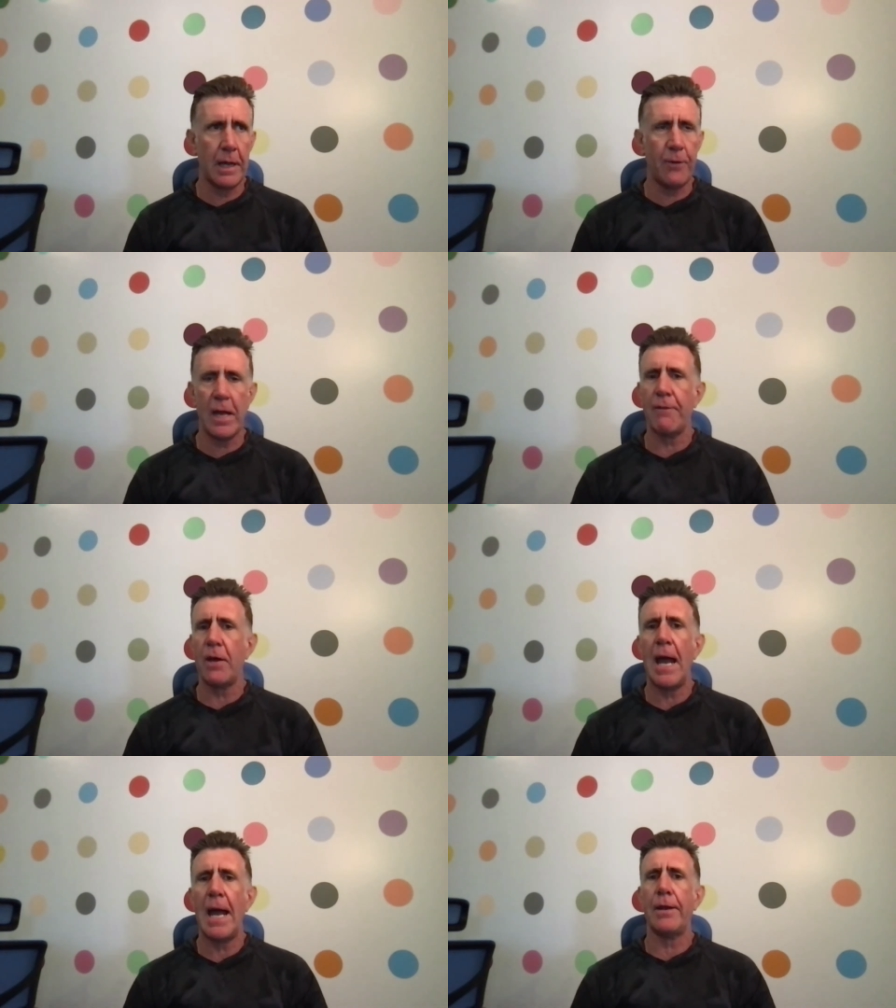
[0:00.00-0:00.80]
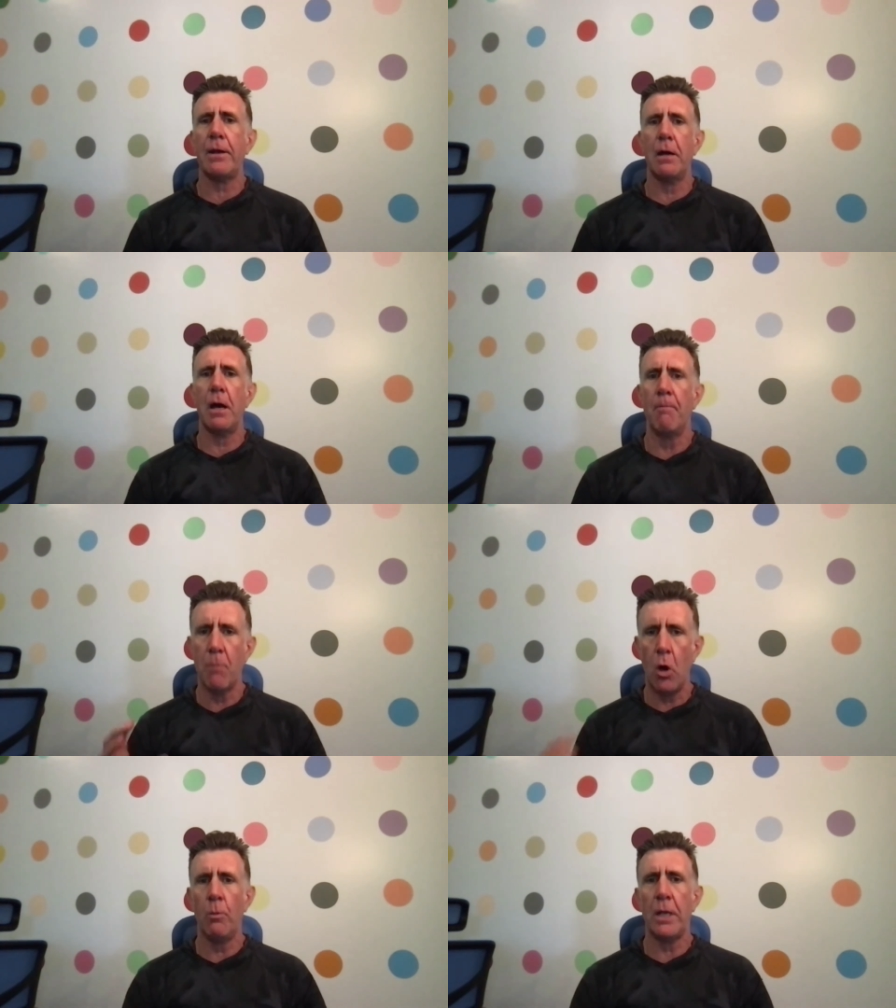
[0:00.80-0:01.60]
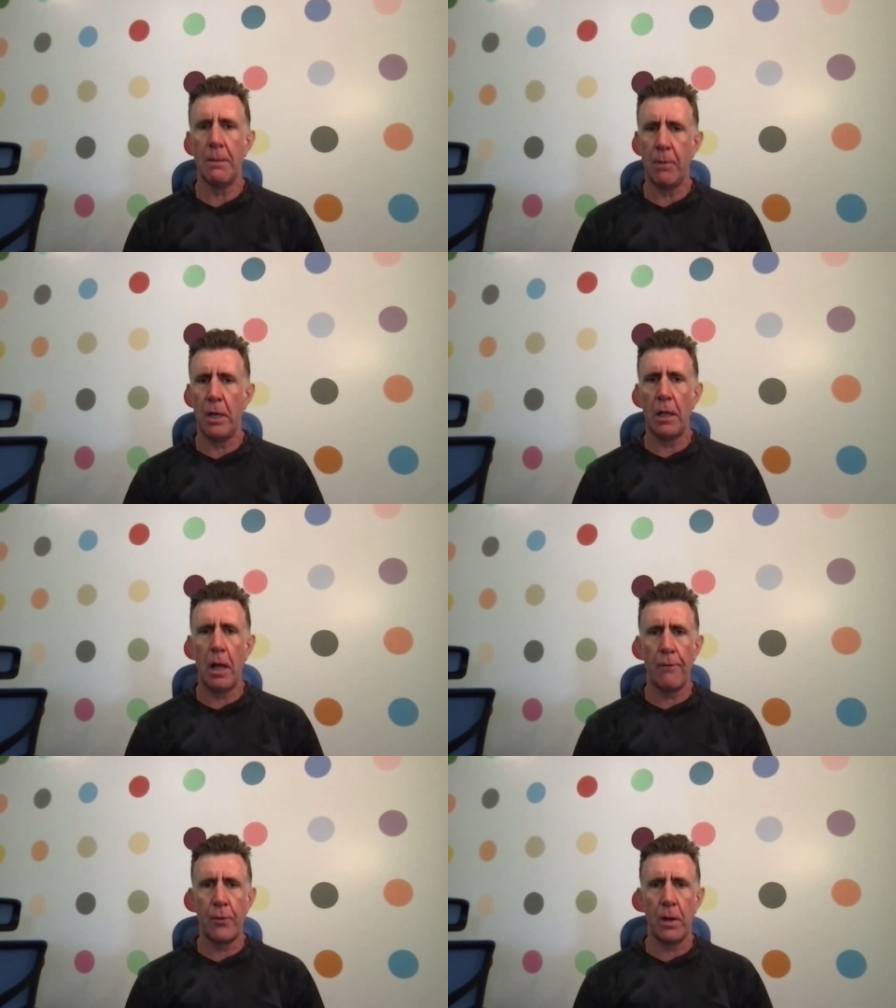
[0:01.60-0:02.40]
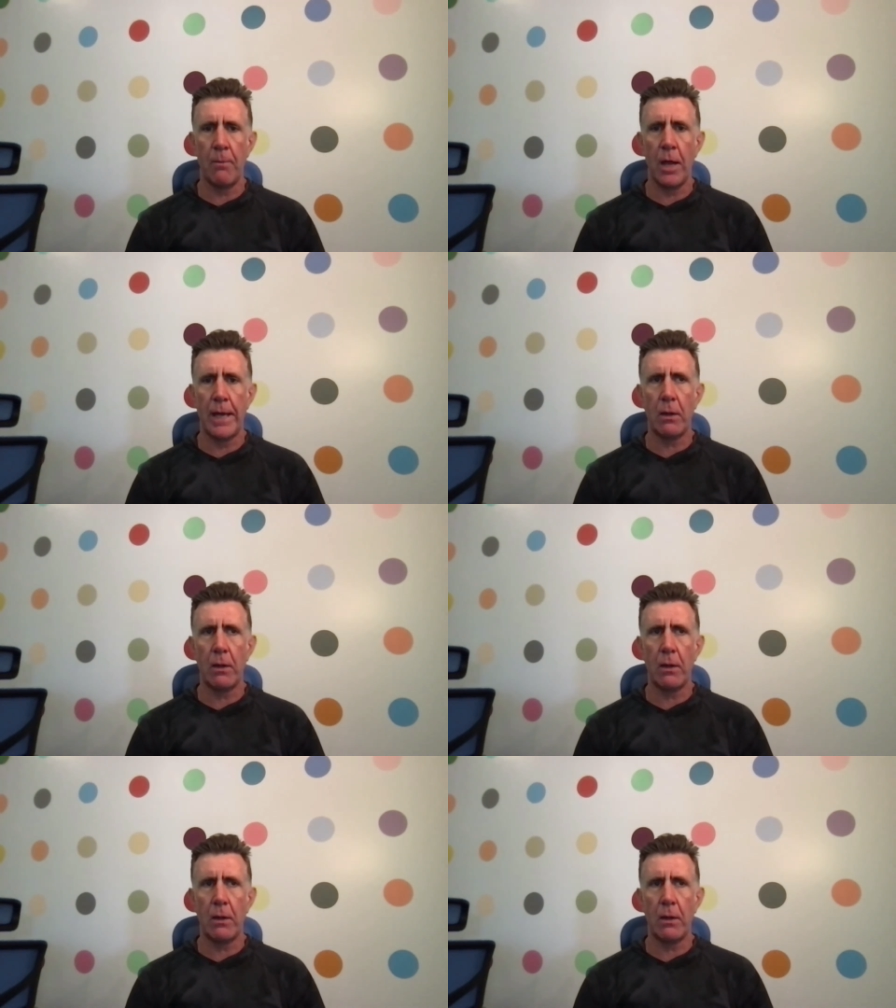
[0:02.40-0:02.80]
if I ever had a moment in my life when I'm like,